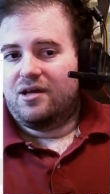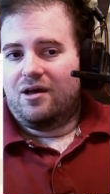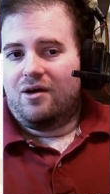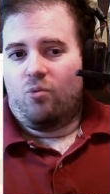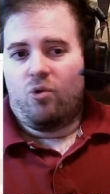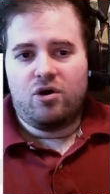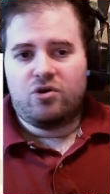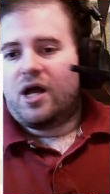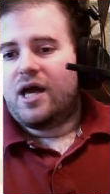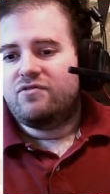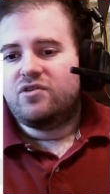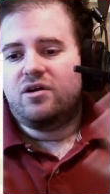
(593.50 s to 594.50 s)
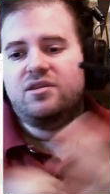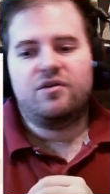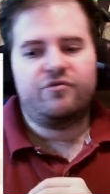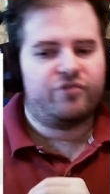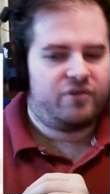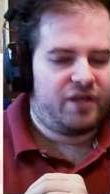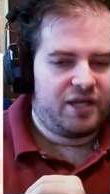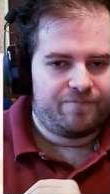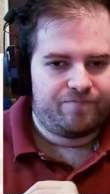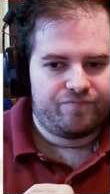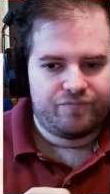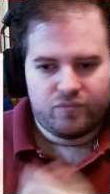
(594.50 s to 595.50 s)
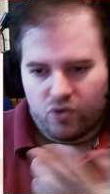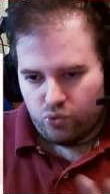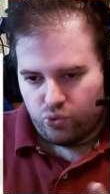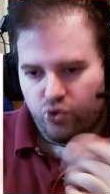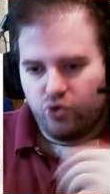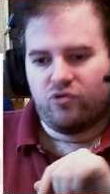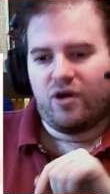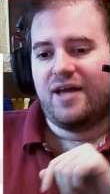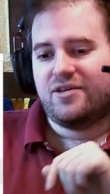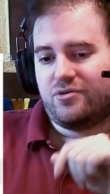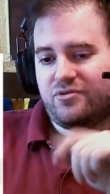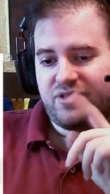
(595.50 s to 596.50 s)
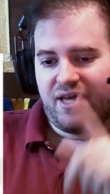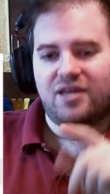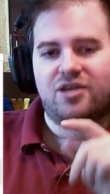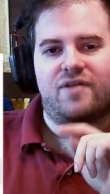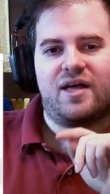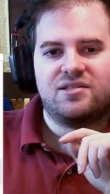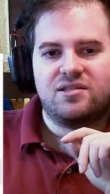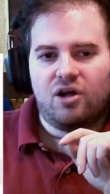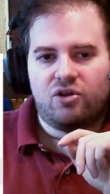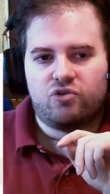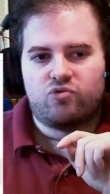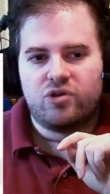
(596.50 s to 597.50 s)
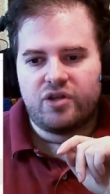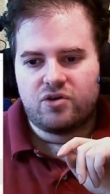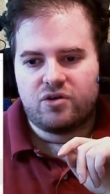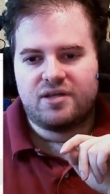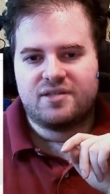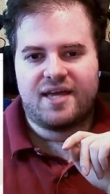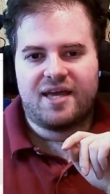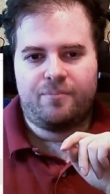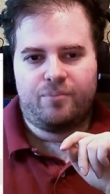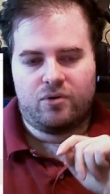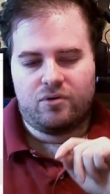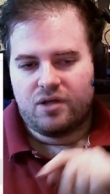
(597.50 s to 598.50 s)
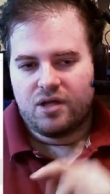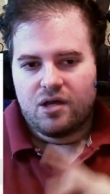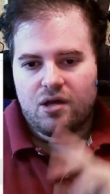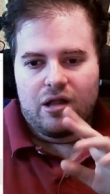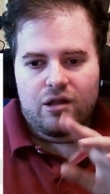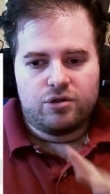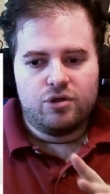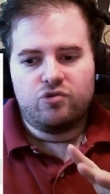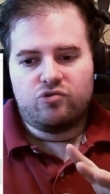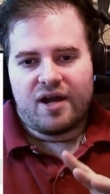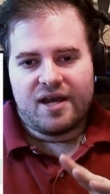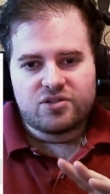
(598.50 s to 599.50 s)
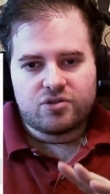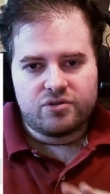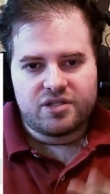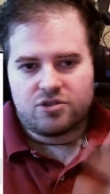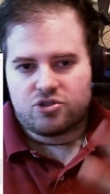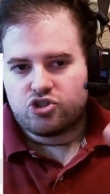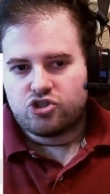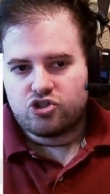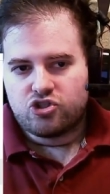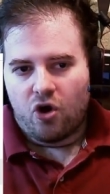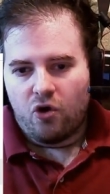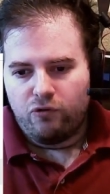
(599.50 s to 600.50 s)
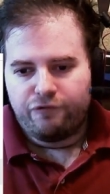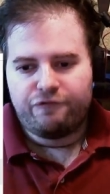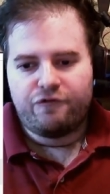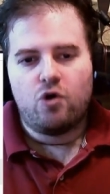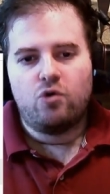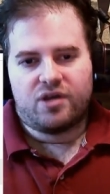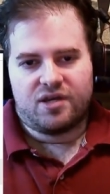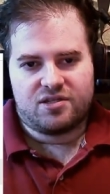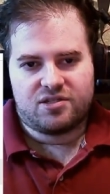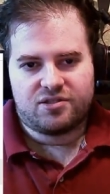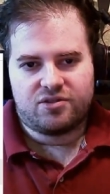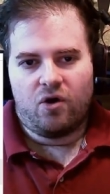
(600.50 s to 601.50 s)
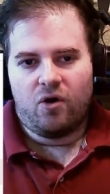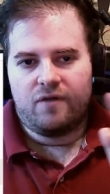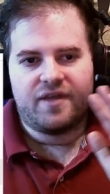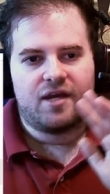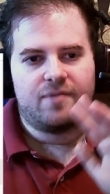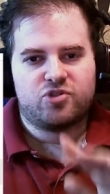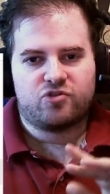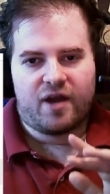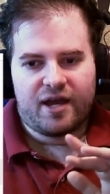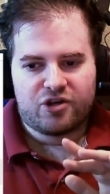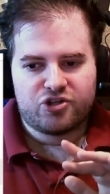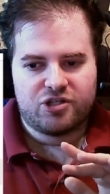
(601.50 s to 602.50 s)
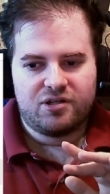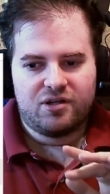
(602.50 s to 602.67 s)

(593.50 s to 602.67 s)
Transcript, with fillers: What could I have done differently? Loot Rascals, thank you, that's another really good example. Loot Rascals is so focused on the abstraction